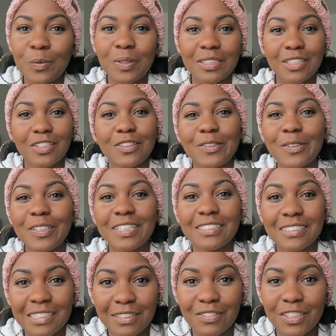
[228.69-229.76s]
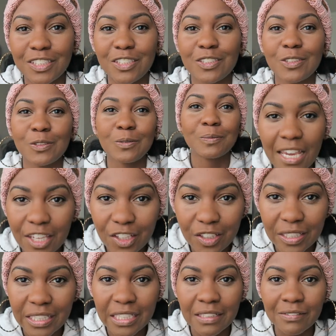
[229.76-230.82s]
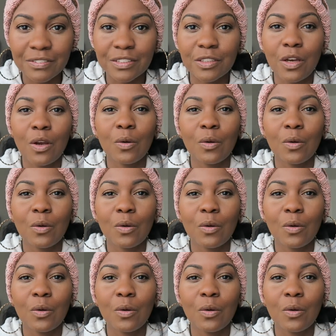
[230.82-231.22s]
what the Lord has given you, take your gifts,